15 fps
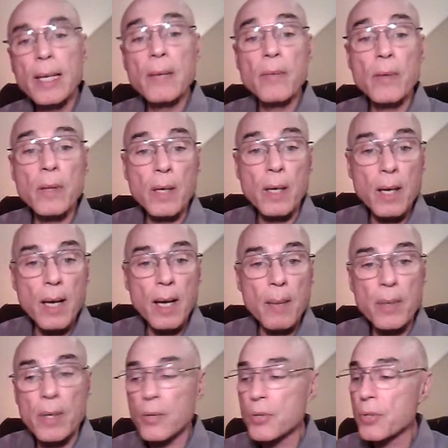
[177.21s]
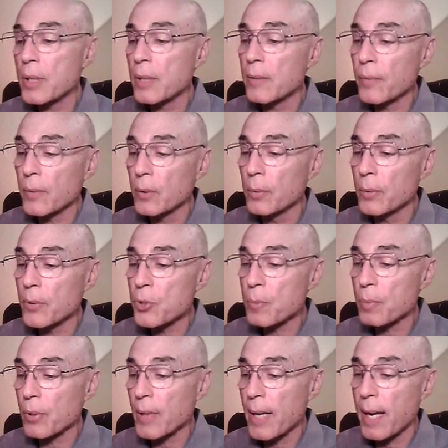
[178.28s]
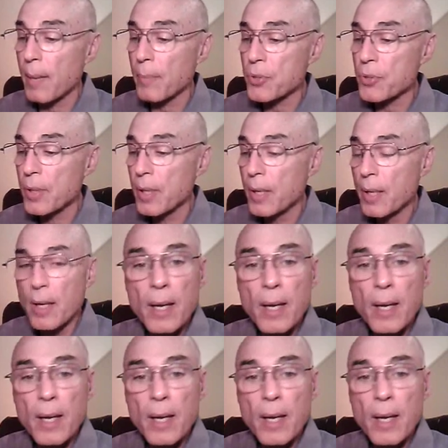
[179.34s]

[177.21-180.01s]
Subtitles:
even the communist influence, perhaps.